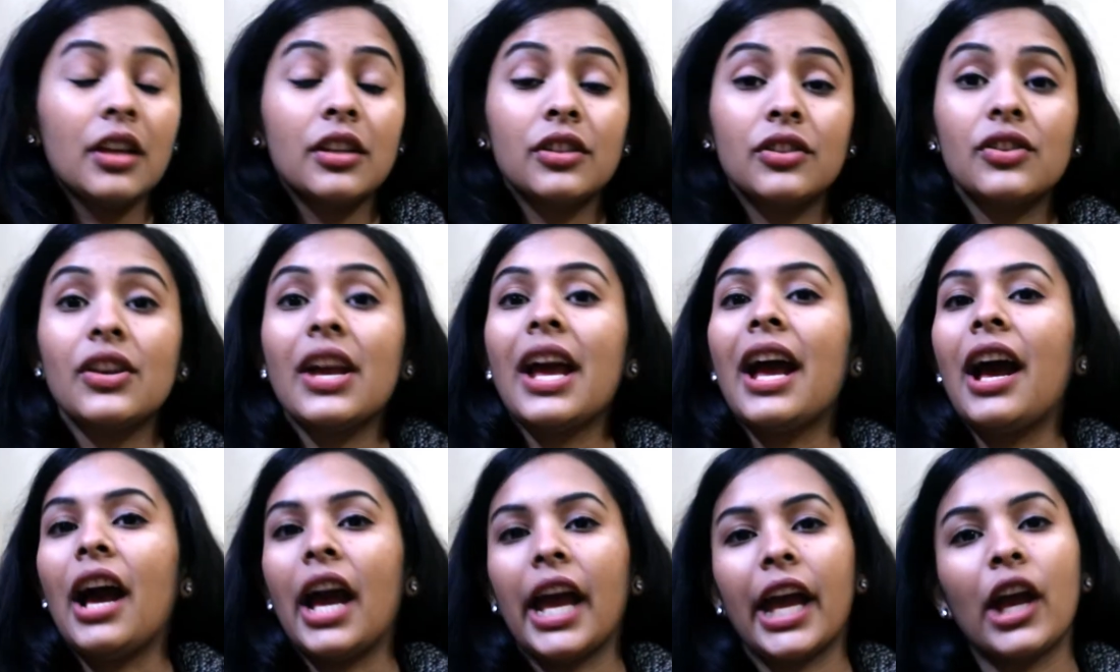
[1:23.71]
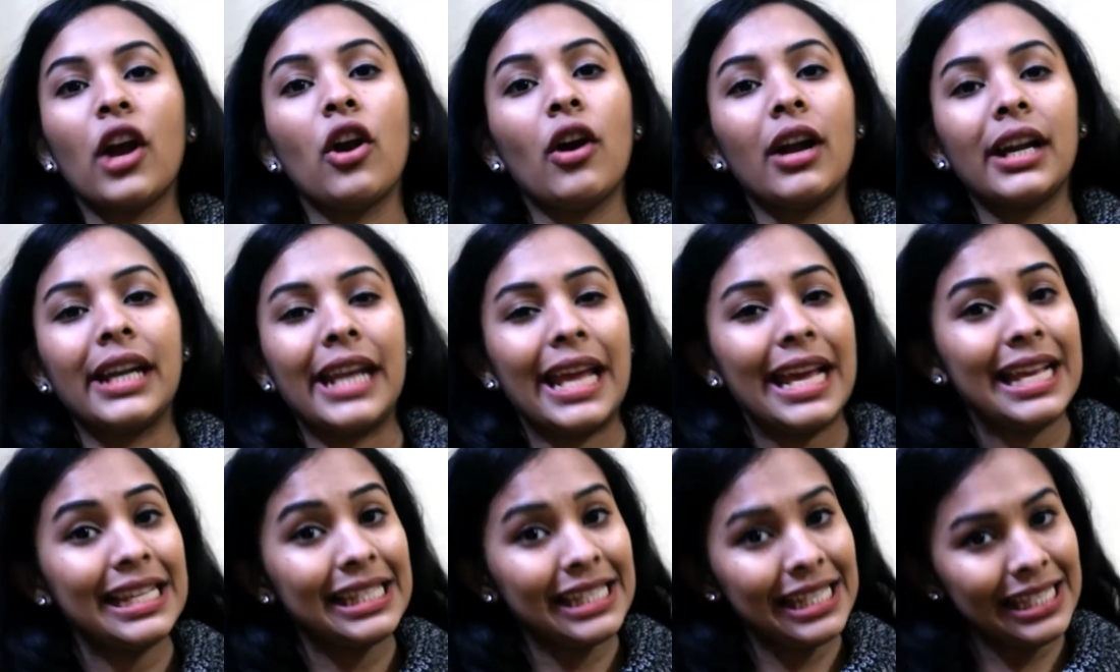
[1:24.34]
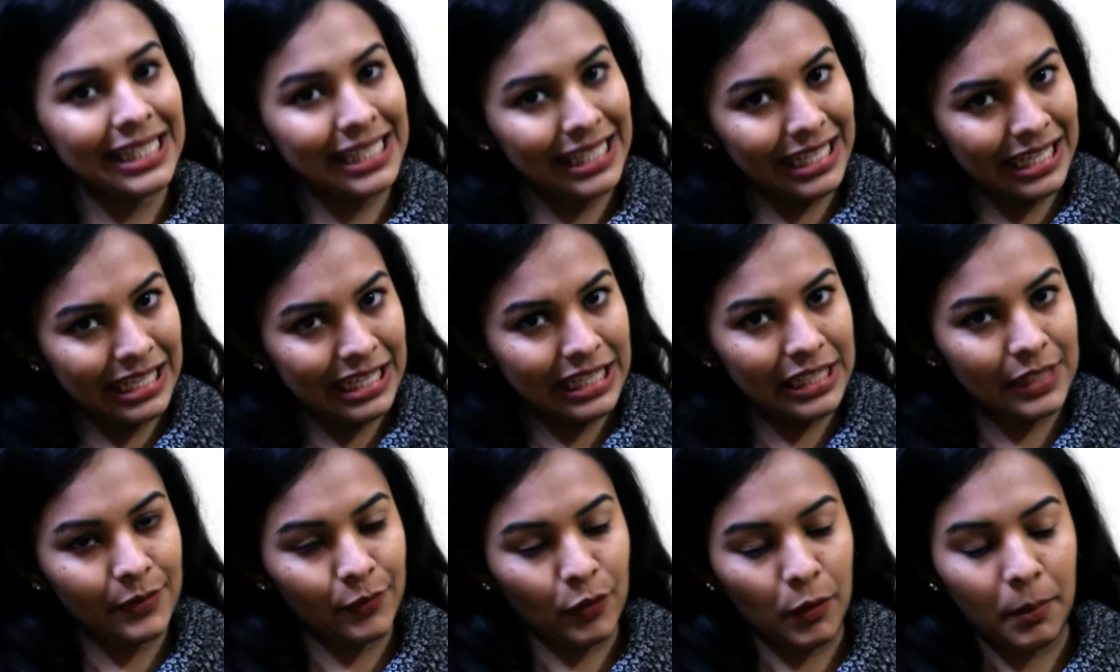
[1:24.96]
So yeah, I got
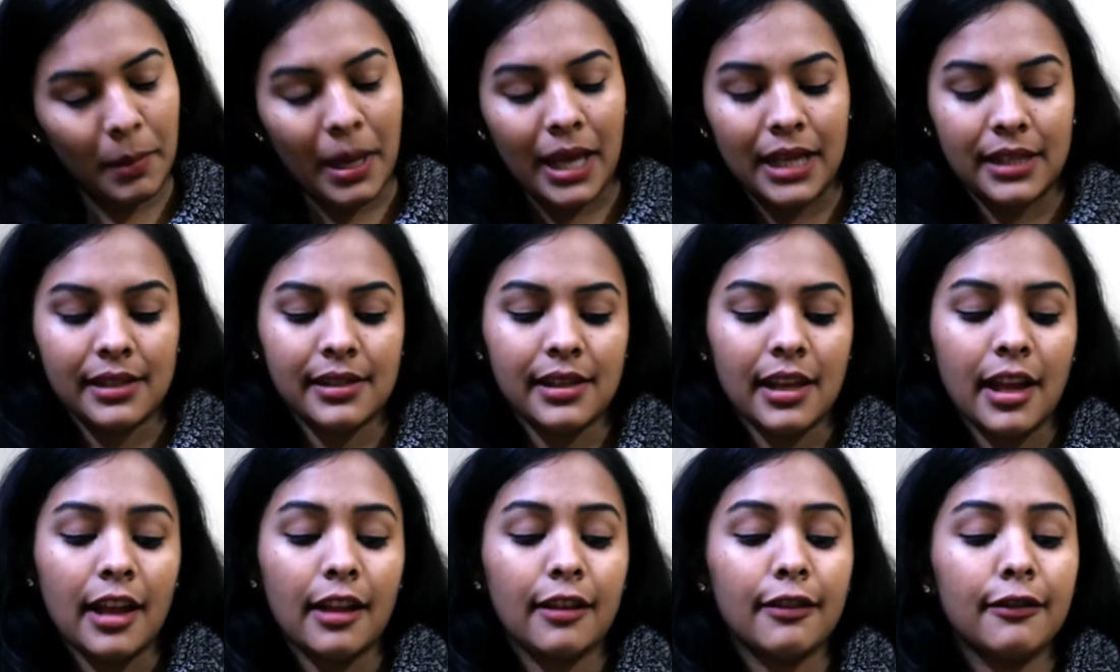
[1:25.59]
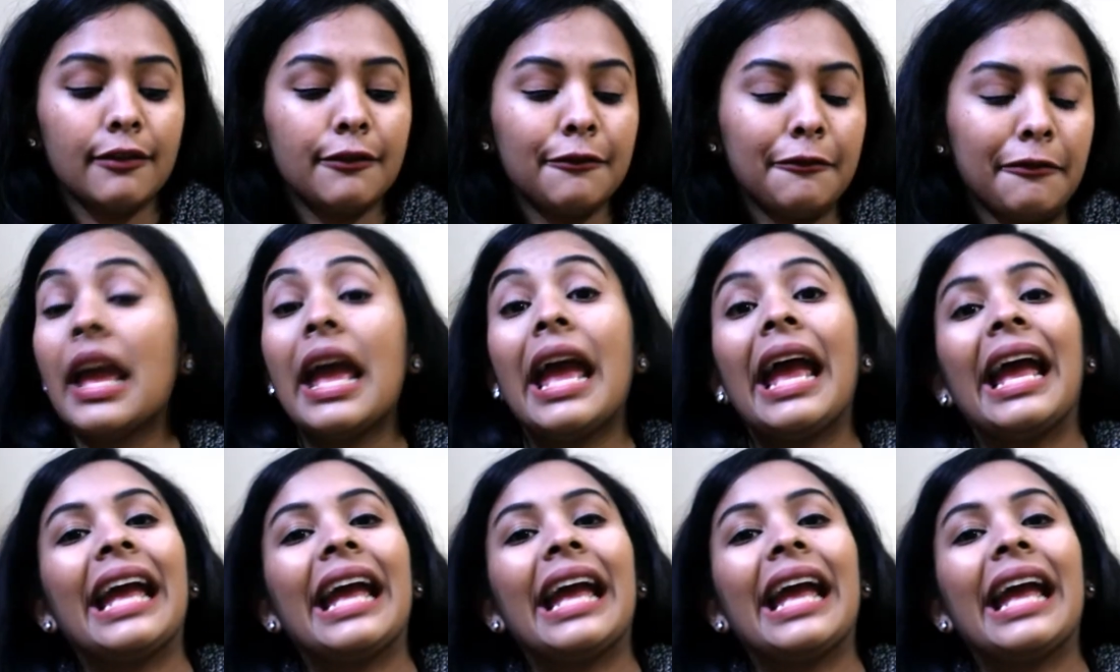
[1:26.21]
accessories for myself.